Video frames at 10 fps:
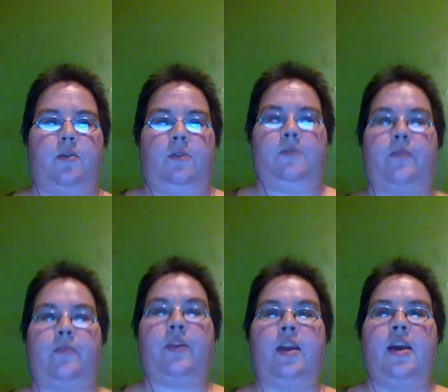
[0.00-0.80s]

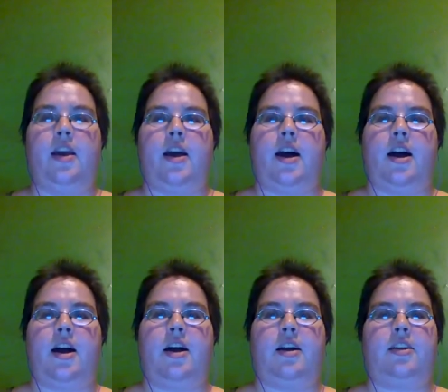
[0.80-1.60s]

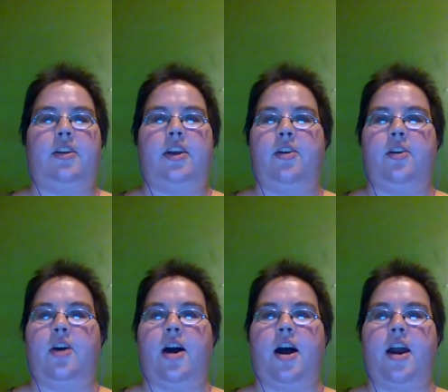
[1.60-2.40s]
uh,
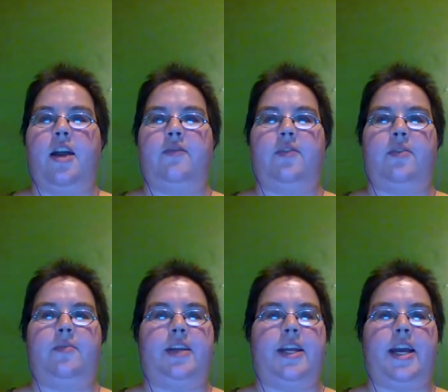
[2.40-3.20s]
Kealia Ohai
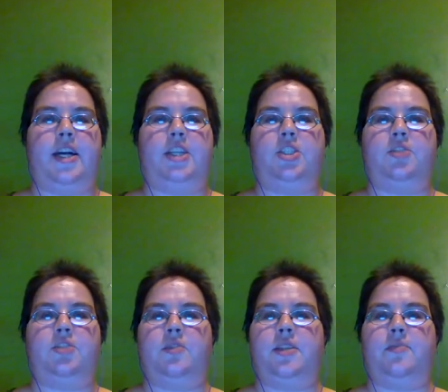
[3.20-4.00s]
from The Dash,
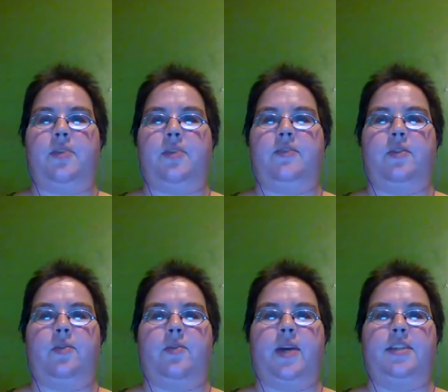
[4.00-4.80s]
Christen Press from
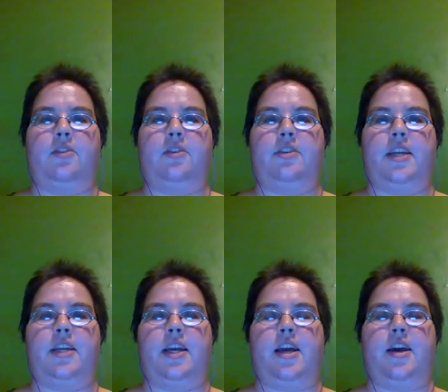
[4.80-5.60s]
the Red Stars,
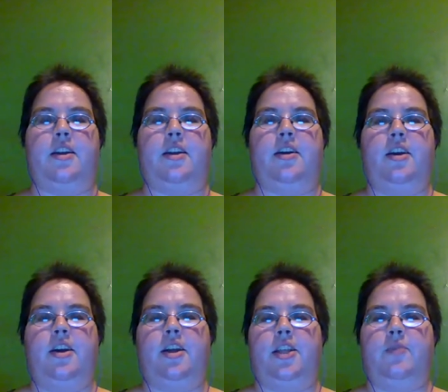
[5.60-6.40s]
and
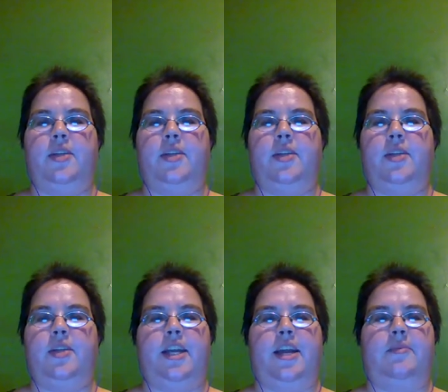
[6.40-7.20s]
he
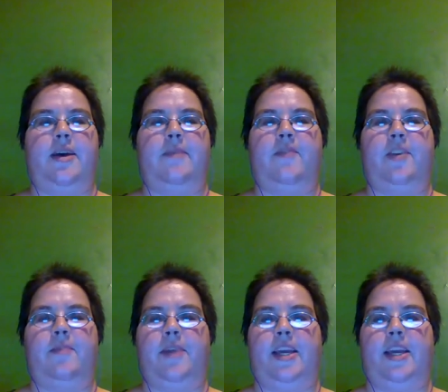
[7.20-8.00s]
recently named
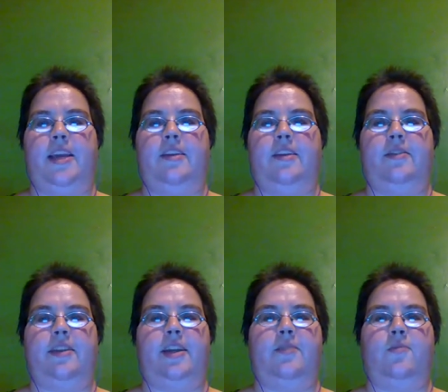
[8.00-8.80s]

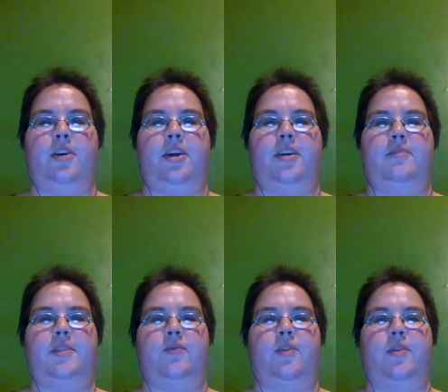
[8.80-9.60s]
MVP Lynn
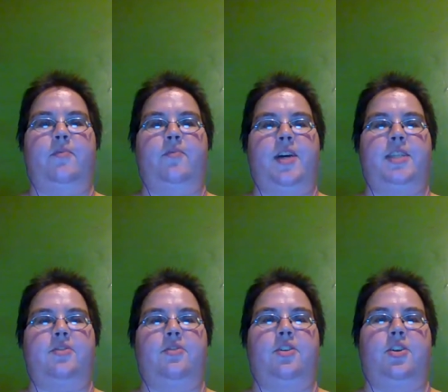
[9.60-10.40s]
Williams
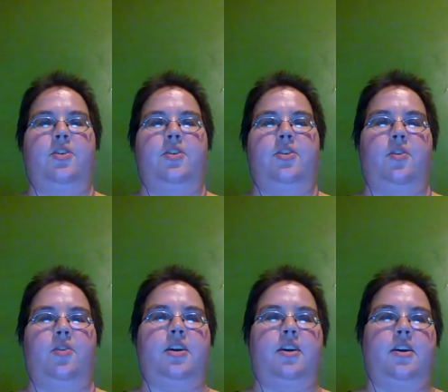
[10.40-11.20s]
from Western New
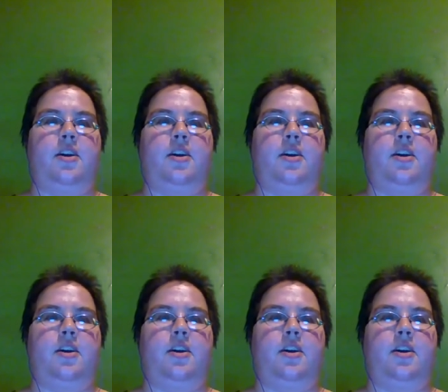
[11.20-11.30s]
York.